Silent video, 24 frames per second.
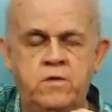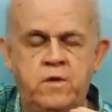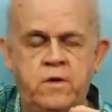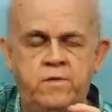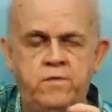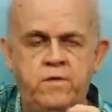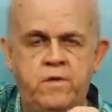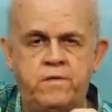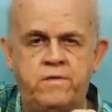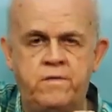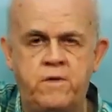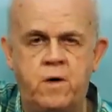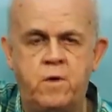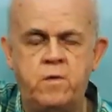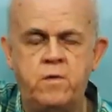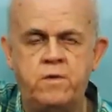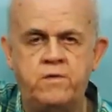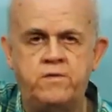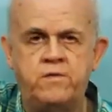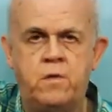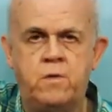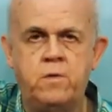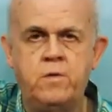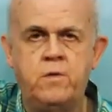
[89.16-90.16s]
If you
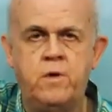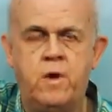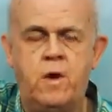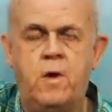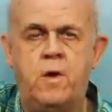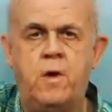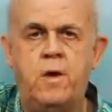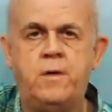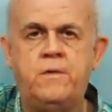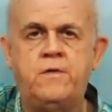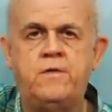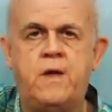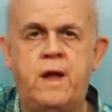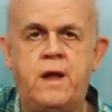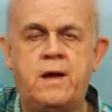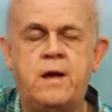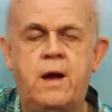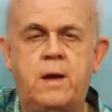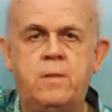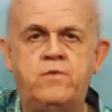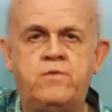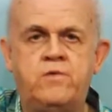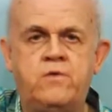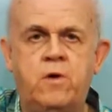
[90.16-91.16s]
focus on chords, like
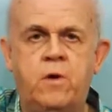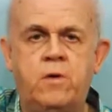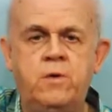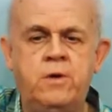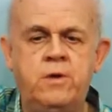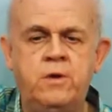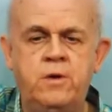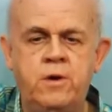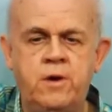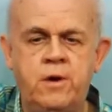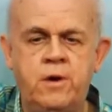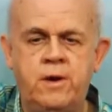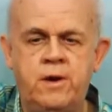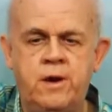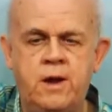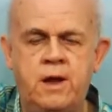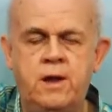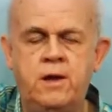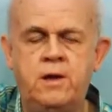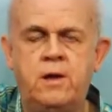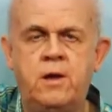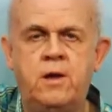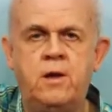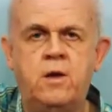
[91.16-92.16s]
I'm showing you
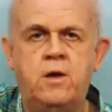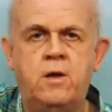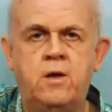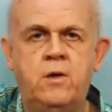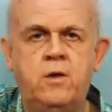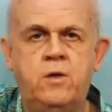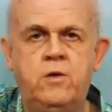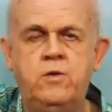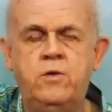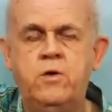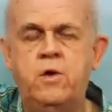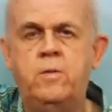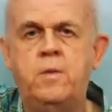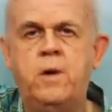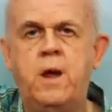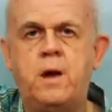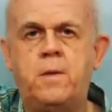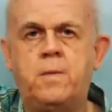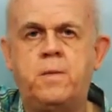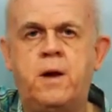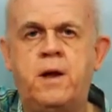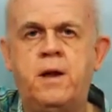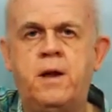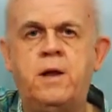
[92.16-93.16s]
today, you'll be
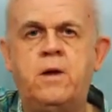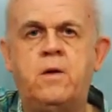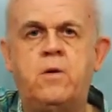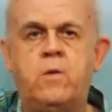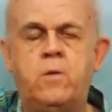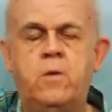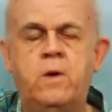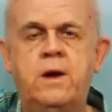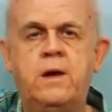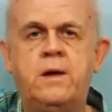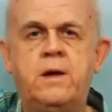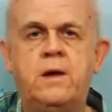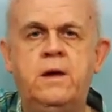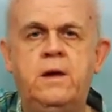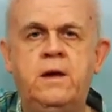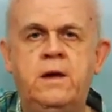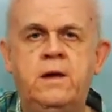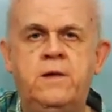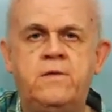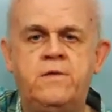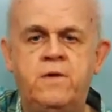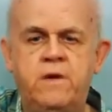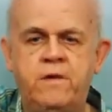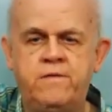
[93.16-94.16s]
able to play quick,
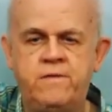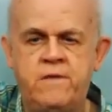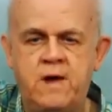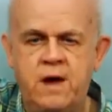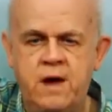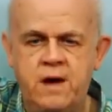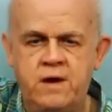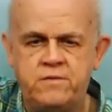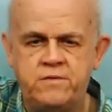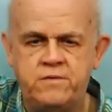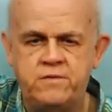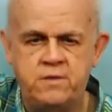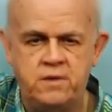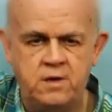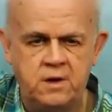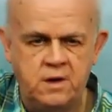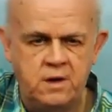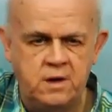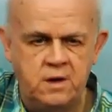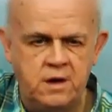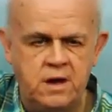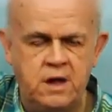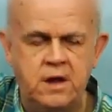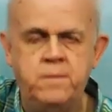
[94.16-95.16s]
easy, fast,
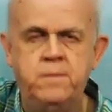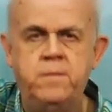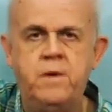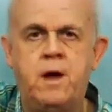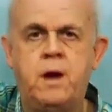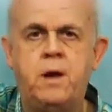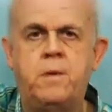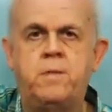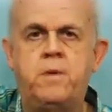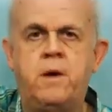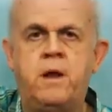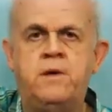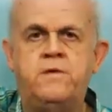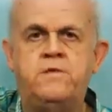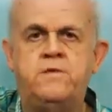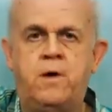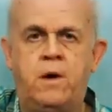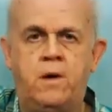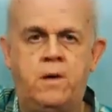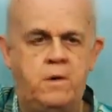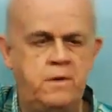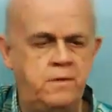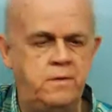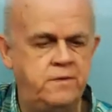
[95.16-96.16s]
and be able to play
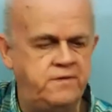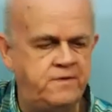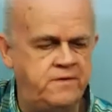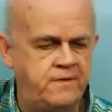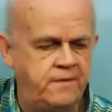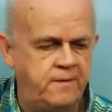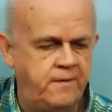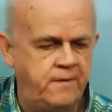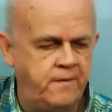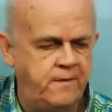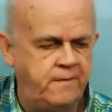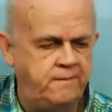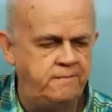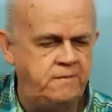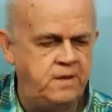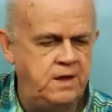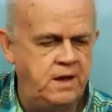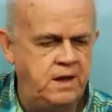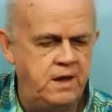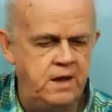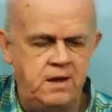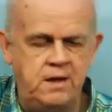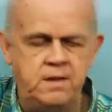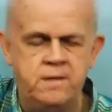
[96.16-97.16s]
songs.
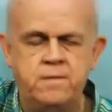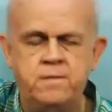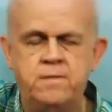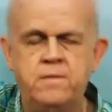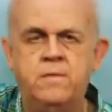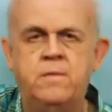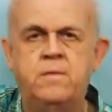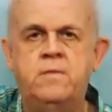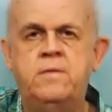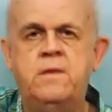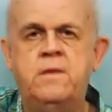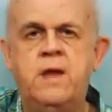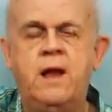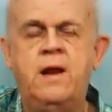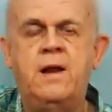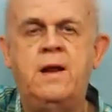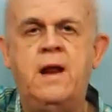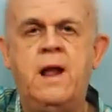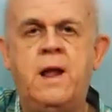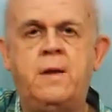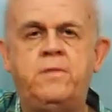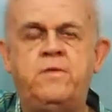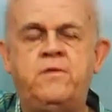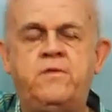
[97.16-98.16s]
And
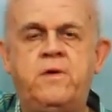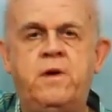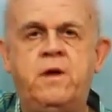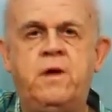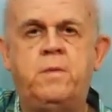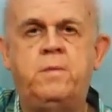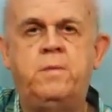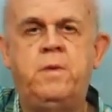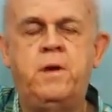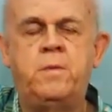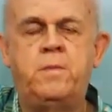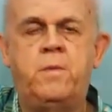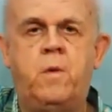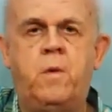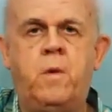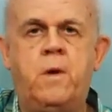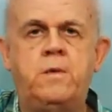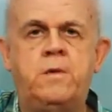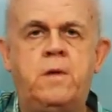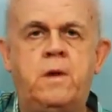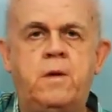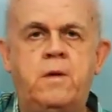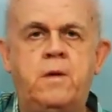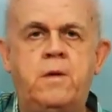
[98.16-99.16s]
99% of the people
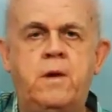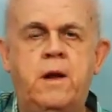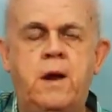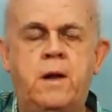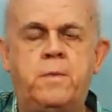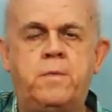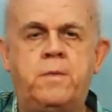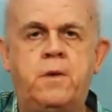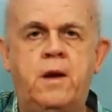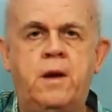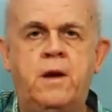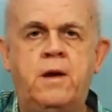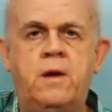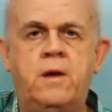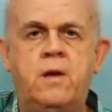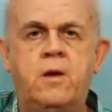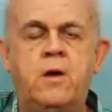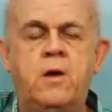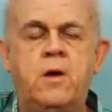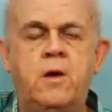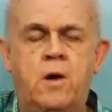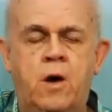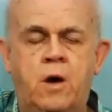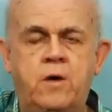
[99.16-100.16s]
wanting to learn how to play
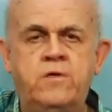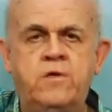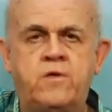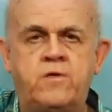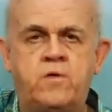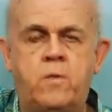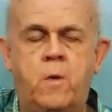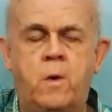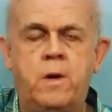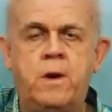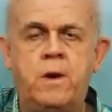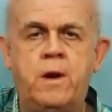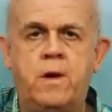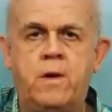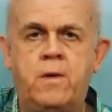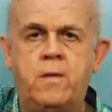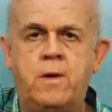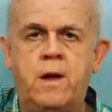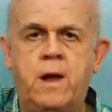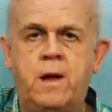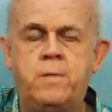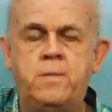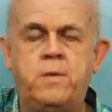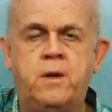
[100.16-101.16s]
or just want to
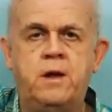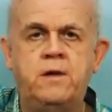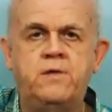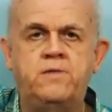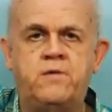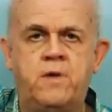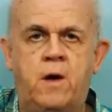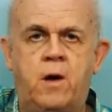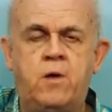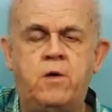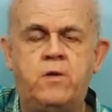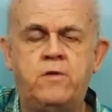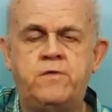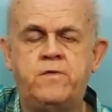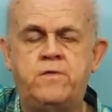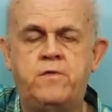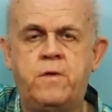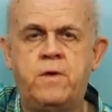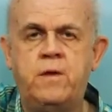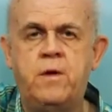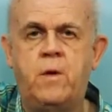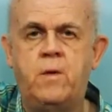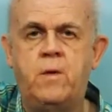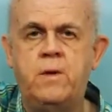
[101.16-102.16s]
learn how to play songs
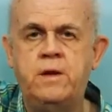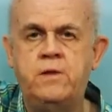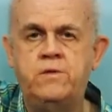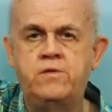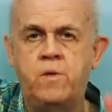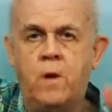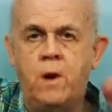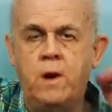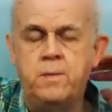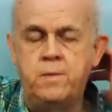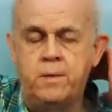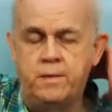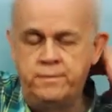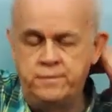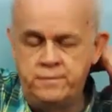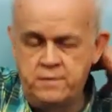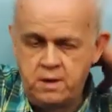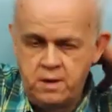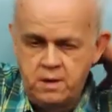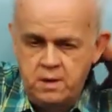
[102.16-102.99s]
for their own enjoyment